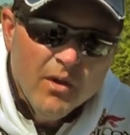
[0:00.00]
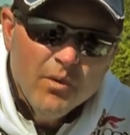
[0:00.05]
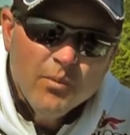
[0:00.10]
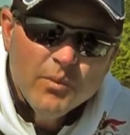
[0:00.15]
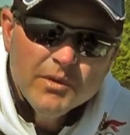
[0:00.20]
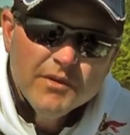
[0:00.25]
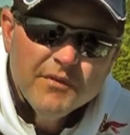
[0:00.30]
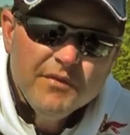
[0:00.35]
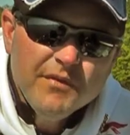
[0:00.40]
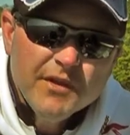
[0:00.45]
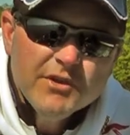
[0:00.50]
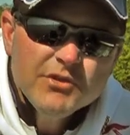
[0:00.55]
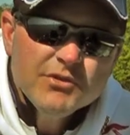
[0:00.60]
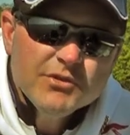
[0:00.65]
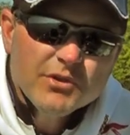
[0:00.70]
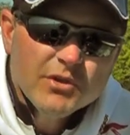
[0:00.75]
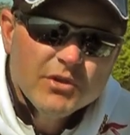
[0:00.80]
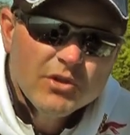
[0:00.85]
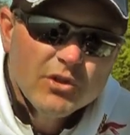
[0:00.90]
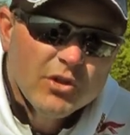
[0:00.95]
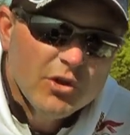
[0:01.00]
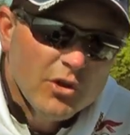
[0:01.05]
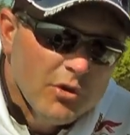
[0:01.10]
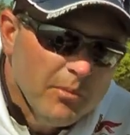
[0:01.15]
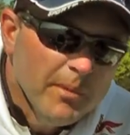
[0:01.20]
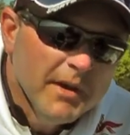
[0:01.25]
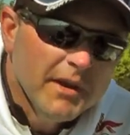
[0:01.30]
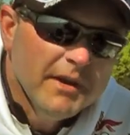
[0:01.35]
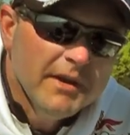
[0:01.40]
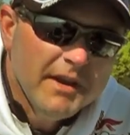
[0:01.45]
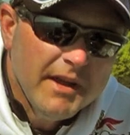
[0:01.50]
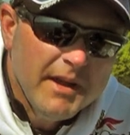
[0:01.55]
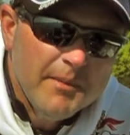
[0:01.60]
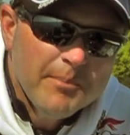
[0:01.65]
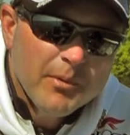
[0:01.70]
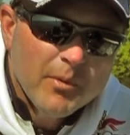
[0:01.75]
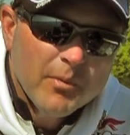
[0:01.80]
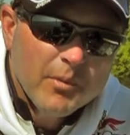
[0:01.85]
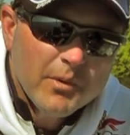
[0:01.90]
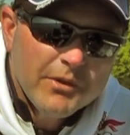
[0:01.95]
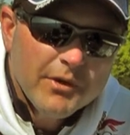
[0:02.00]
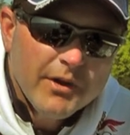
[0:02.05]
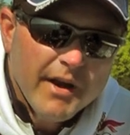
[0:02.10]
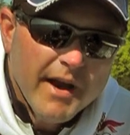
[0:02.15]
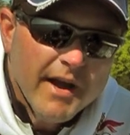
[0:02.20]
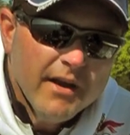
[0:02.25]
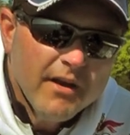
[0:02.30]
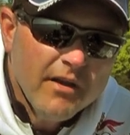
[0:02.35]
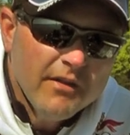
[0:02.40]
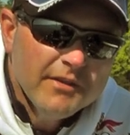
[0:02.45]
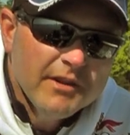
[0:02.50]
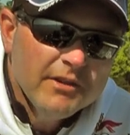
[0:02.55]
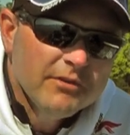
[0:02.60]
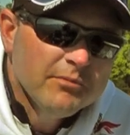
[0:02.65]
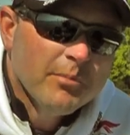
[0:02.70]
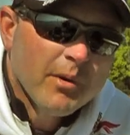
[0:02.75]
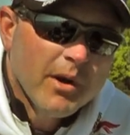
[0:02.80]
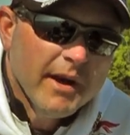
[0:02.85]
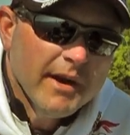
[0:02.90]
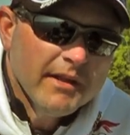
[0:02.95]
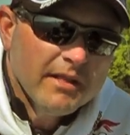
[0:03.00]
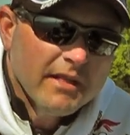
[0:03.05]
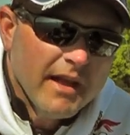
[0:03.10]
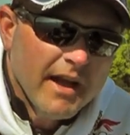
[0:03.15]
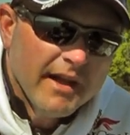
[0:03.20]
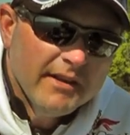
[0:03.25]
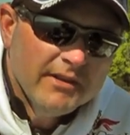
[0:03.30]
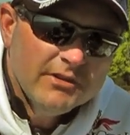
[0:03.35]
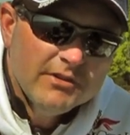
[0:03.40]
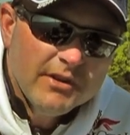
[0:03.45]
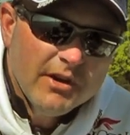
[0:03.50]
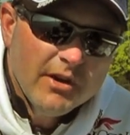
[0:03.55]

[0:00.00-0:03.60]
When the fish are a little bit deeper, when they're out on these break lines,